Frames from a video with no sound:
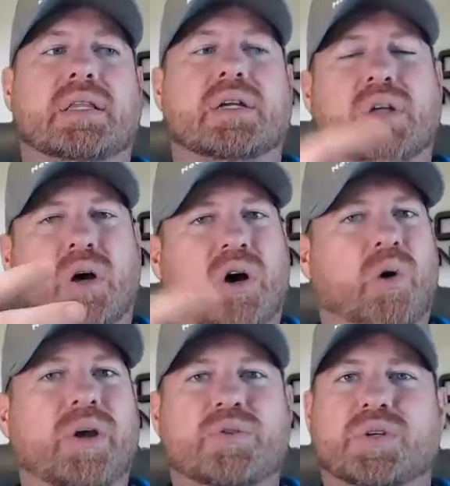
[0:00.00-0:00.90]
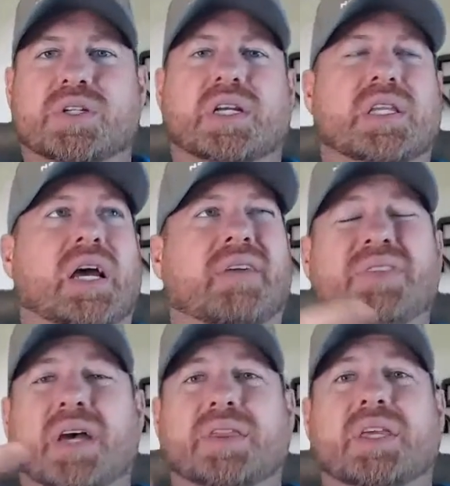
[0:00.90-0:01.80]
There's always risk in life.
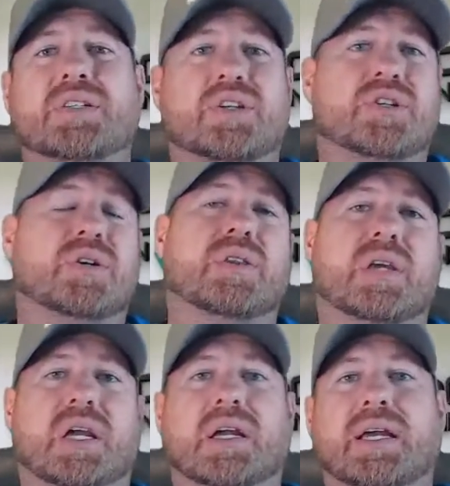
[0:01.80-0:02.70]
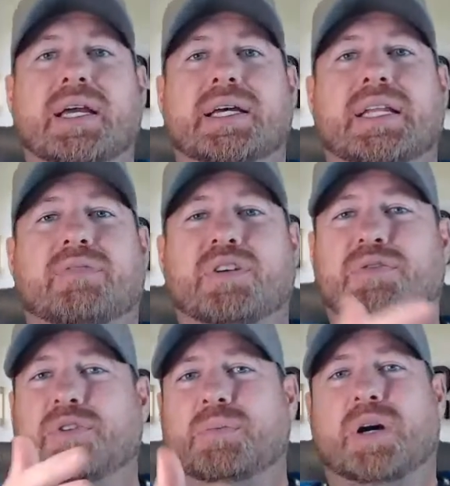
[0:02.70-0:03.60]
Nothing's a sure thing. Now, if you're a
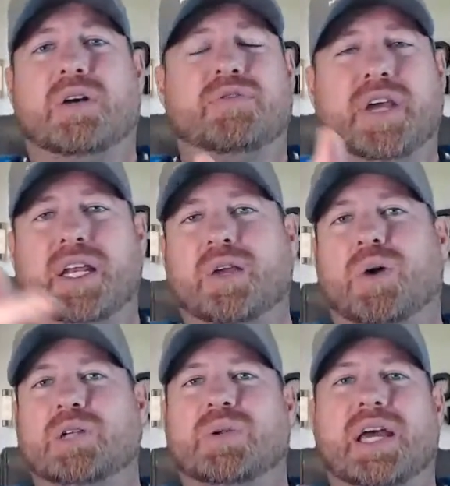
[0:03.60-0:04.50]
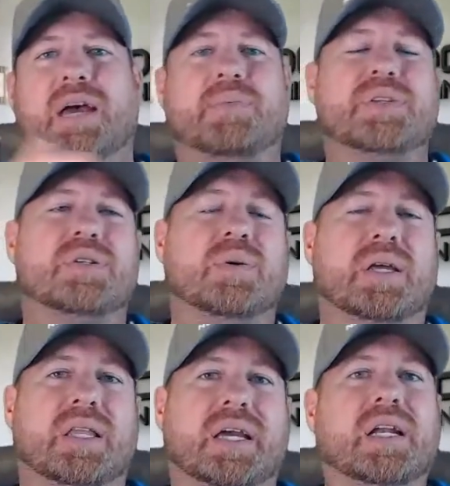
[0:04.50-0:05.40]
football fan and you watch what happened to
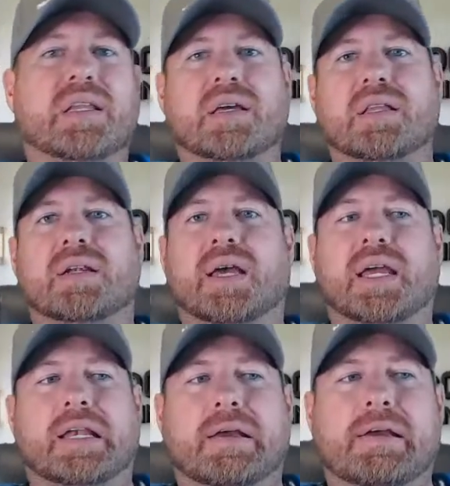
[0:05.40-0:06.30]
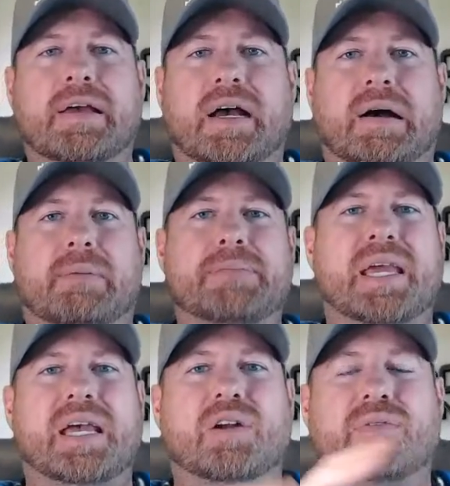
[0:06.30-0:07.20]
Atlanta the other night,
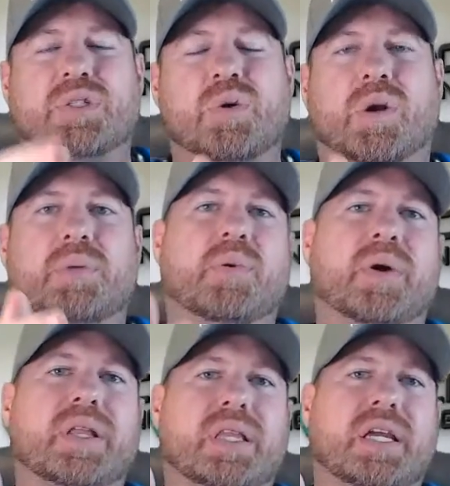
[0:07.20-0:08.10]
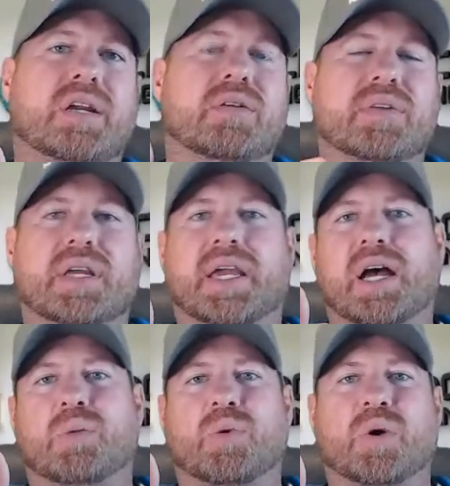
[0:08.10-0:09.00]
they had over a 20-point lead over the
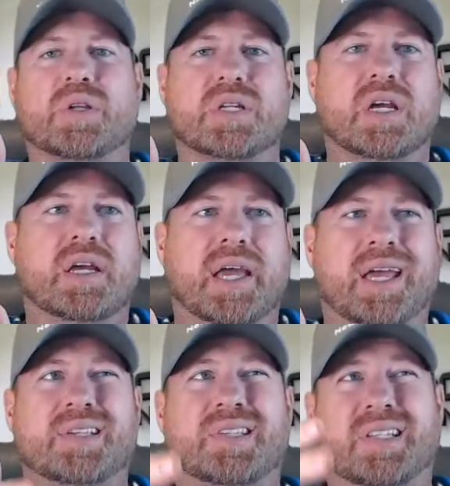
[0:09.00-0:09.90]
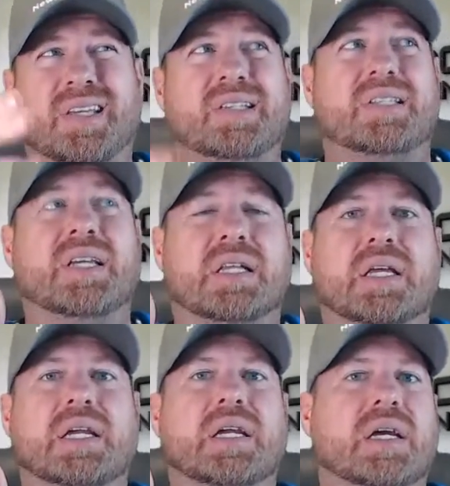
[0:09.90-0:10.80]
Cowboys. And
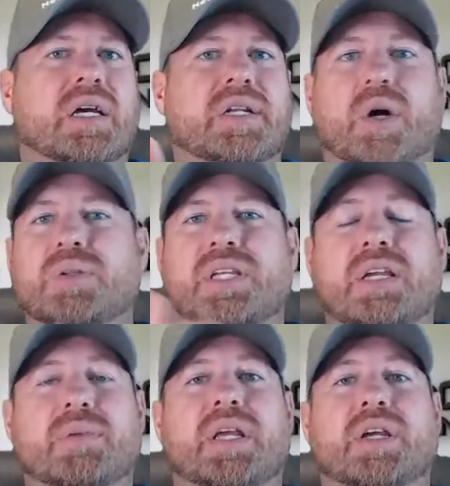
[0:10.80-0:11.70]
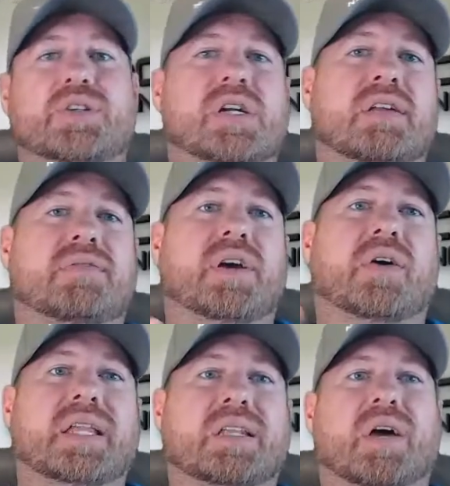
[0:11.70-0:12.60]
statistically, no team in the history of the NFL
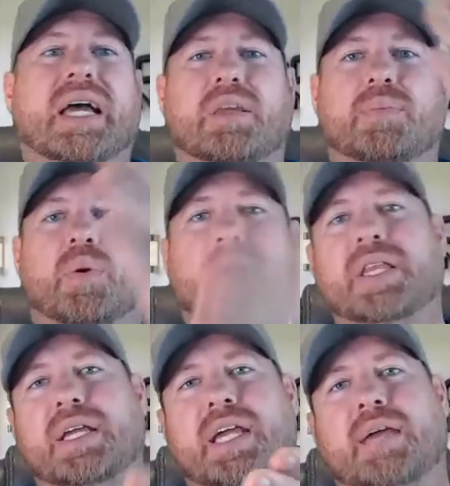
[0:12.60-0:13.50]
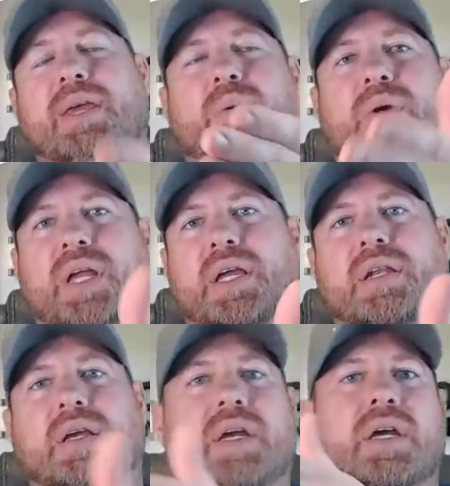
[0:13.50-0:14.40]
had, at the point of the game they were
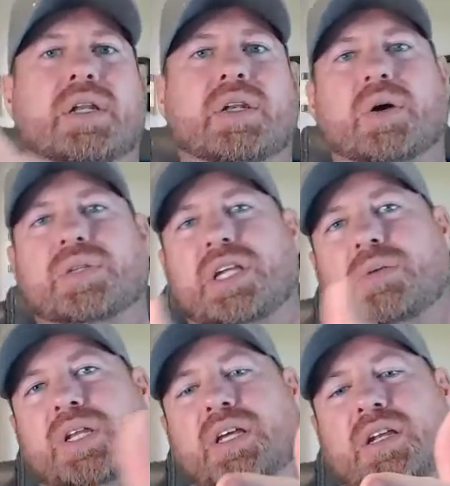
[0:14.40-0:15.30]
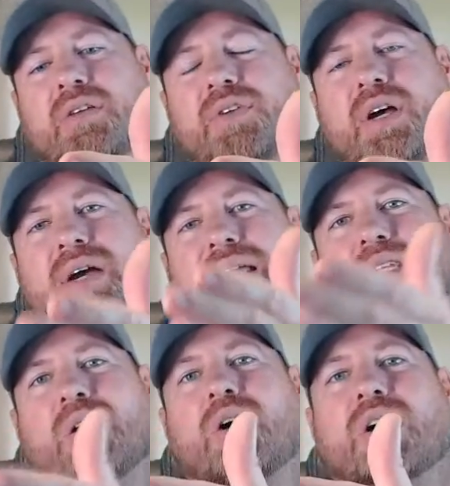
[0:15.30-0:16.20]
in, no team in the NFL had
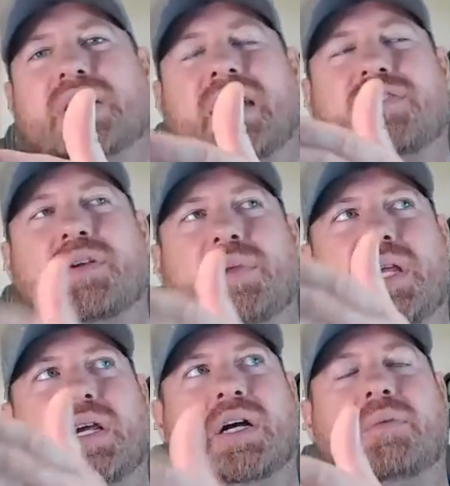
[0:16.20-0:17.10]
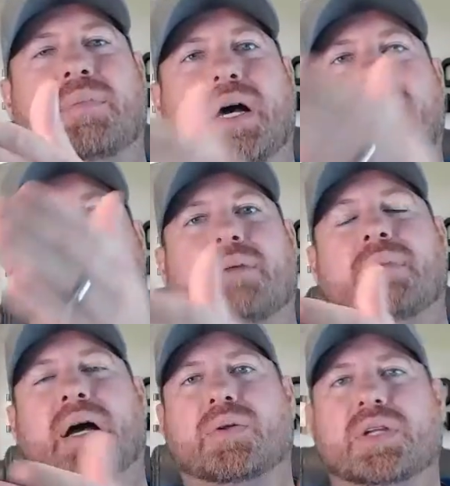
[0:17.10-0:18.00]
lost after being up by that
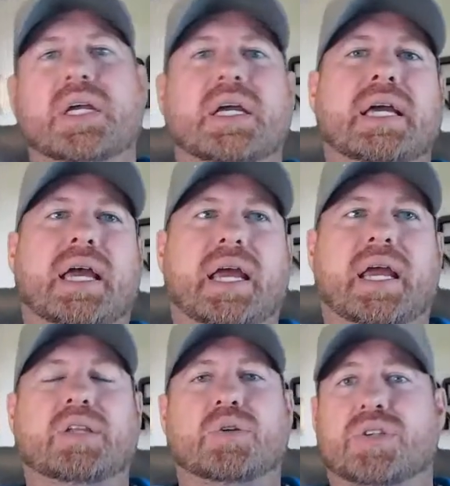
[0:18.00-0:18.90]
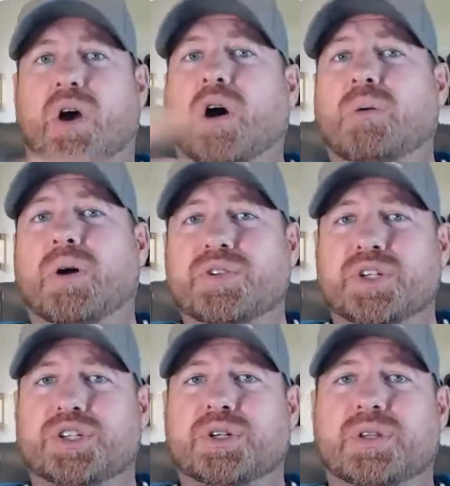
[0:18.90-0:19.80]
amount. And so it's almost a
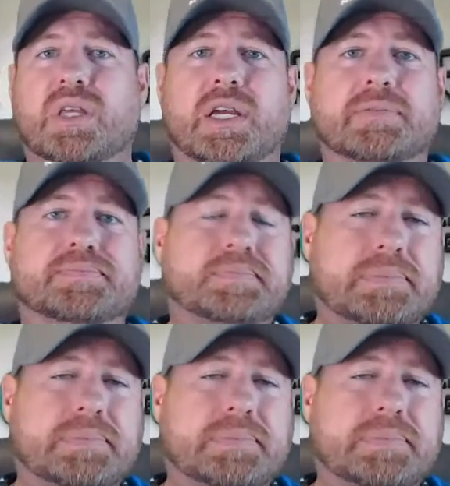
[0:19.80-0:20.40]
sure thing.